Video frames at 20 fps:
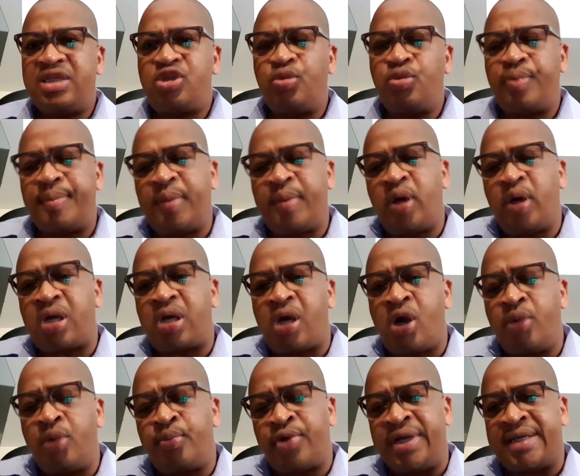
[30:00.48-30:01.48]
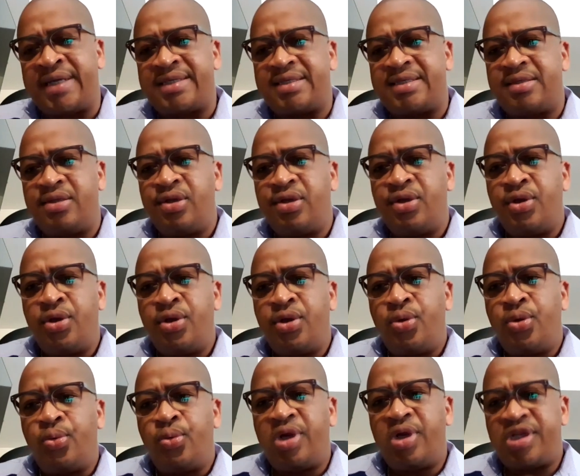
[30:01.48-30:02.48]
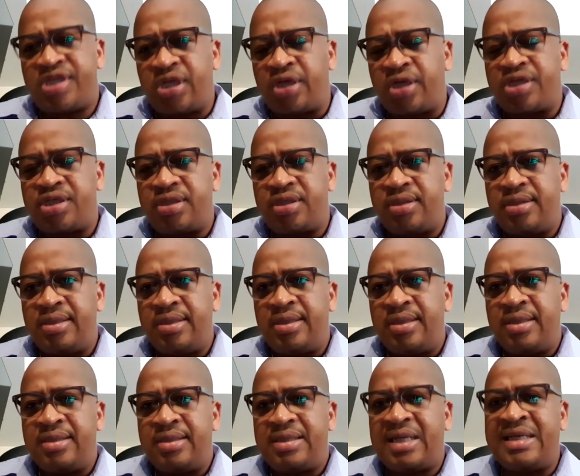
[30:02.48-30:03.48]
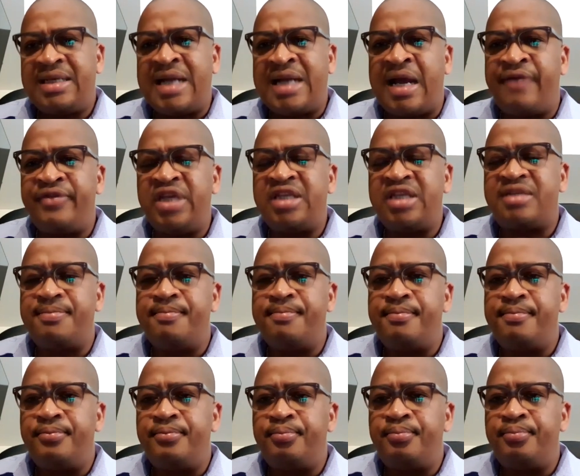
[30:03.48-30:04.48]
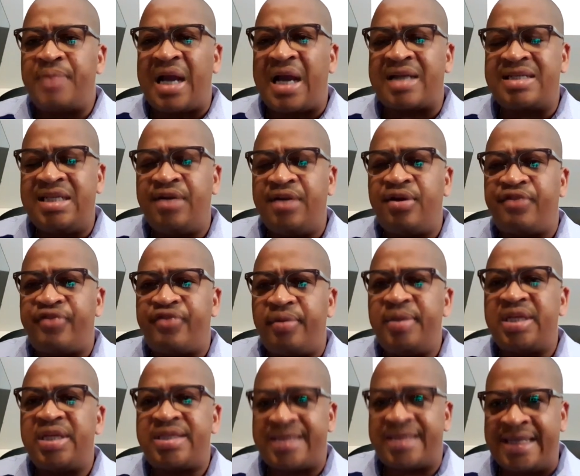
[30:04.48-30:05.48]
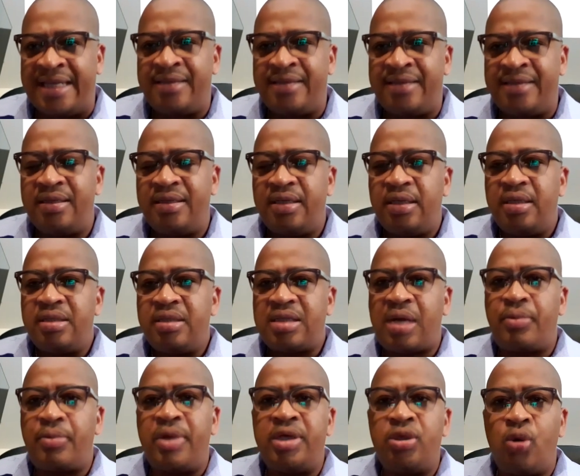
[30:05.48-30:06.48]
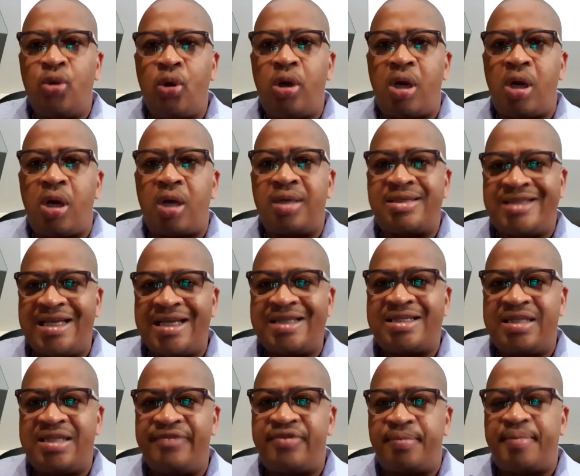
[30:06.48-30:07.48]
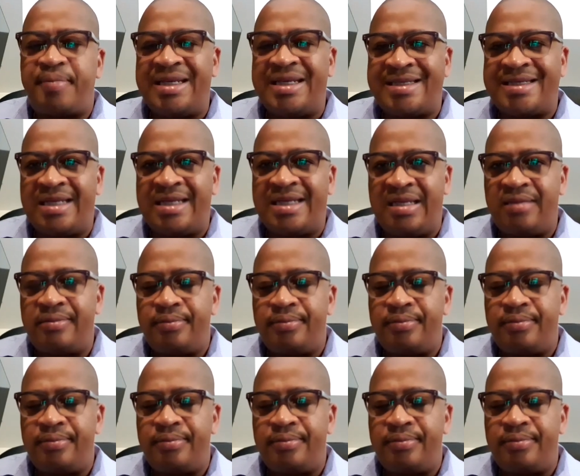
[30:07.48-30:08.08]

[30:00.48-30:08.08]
superbug outbreaks were such that you have these bacteria from your skin that were no longer sensitive to penicillin.